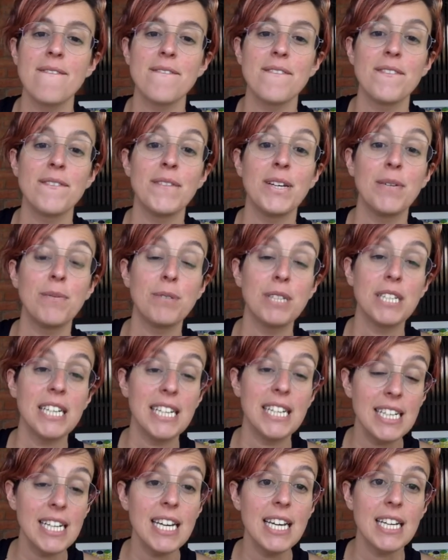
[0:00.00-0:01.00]
but what he
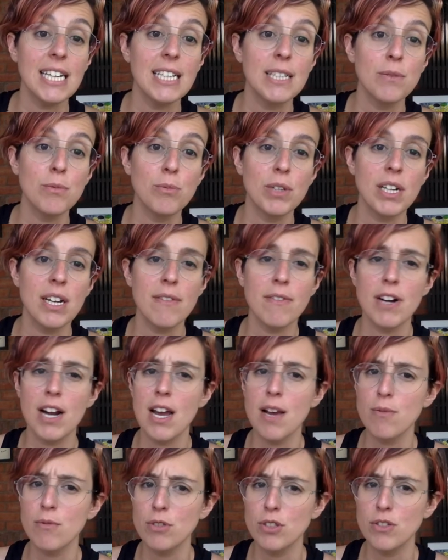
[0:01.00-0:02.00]
did whenever I
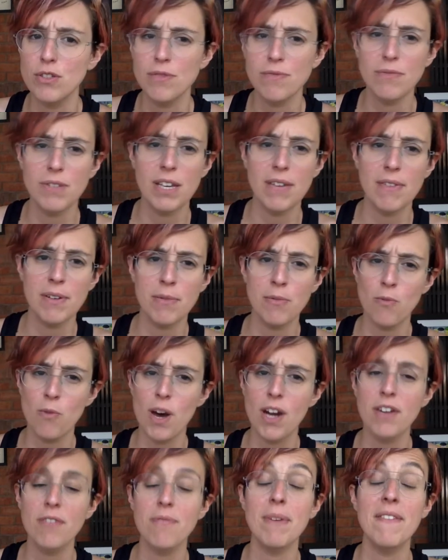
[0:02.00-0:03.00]
was giving
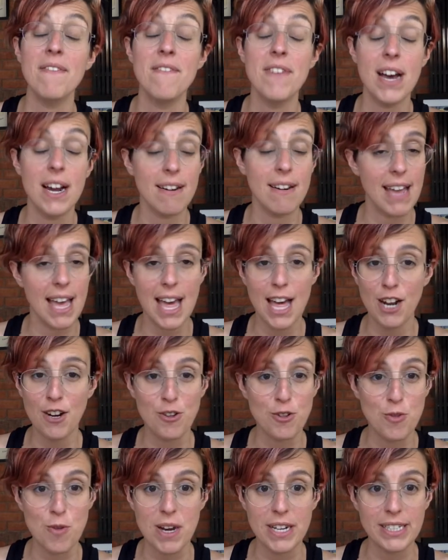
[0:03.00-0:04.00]
one of my very
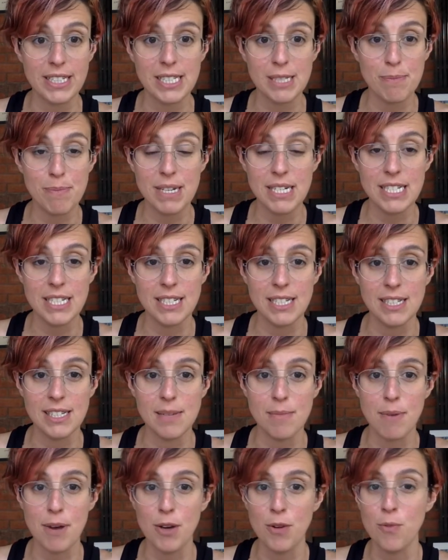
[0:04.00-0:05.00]
eloquent speeches
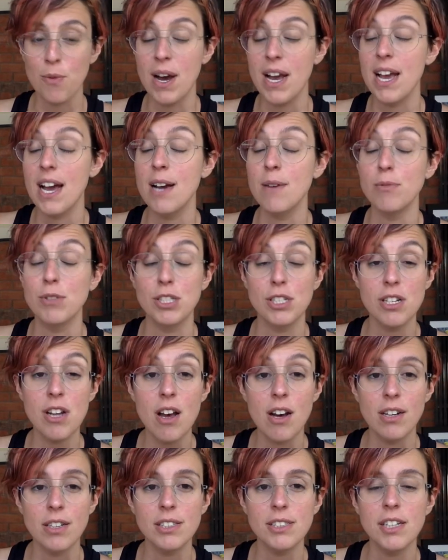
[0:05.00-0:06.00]
about why I was
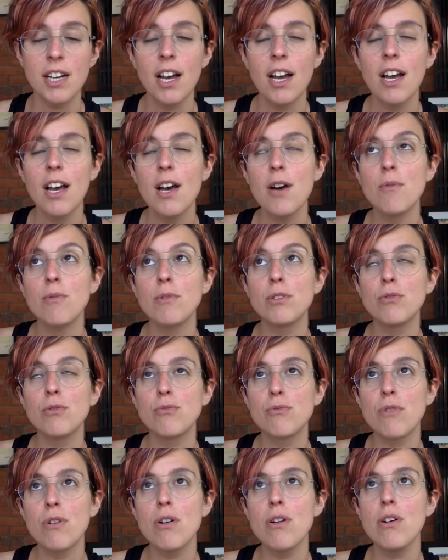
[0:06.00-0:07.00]
not was
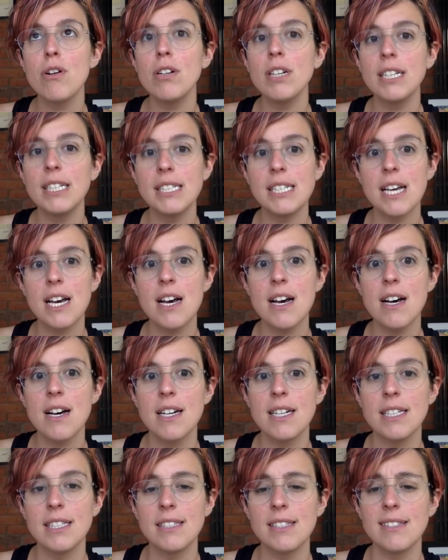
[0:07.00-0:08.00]
roll his
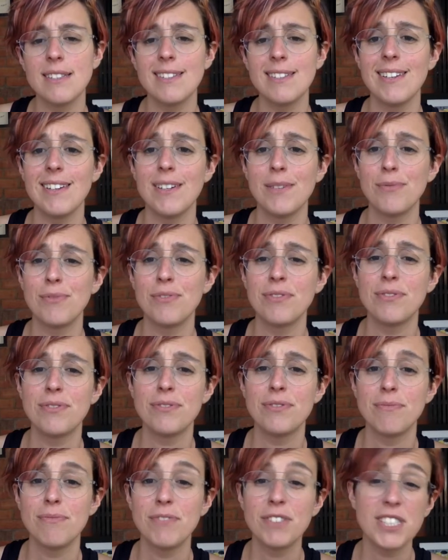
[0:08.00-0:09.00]
eyes and said,
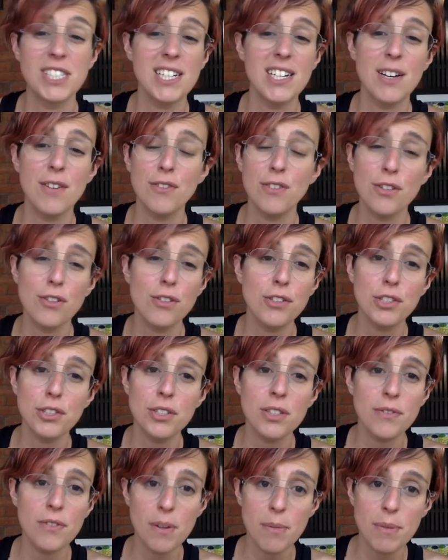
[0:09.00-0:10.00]
Virginia, of course you're
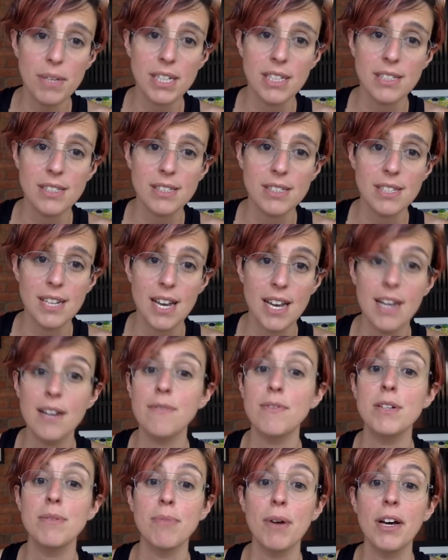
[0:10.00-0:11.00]
a feminist.
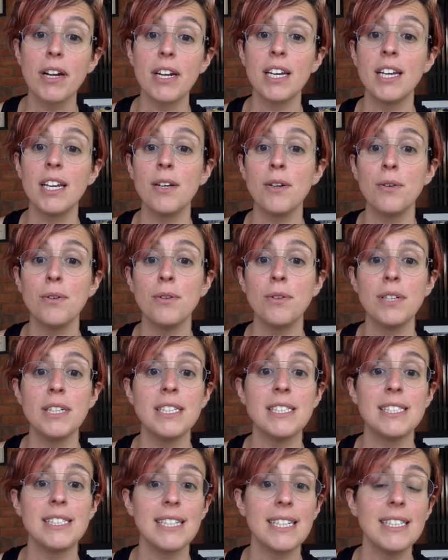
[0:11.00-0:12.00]
Everybody who
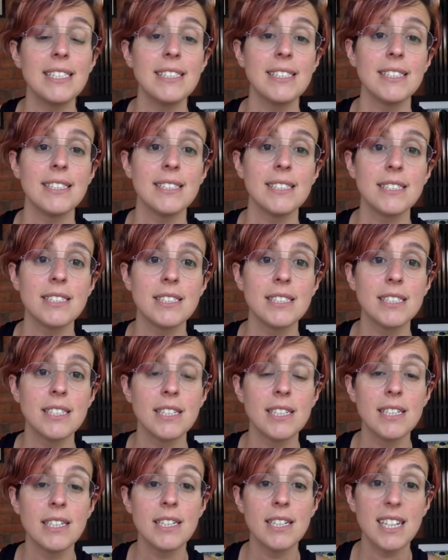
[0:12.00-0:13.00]
is decent
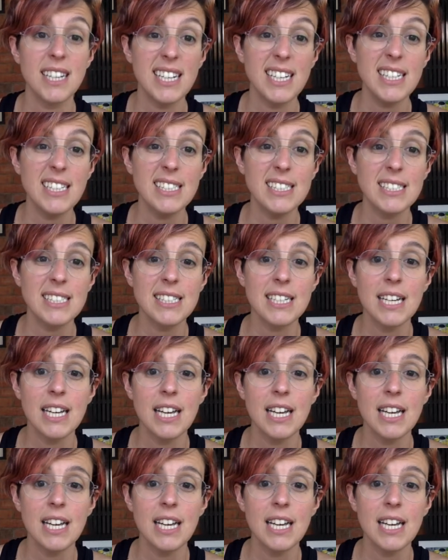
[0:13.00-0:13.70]
is.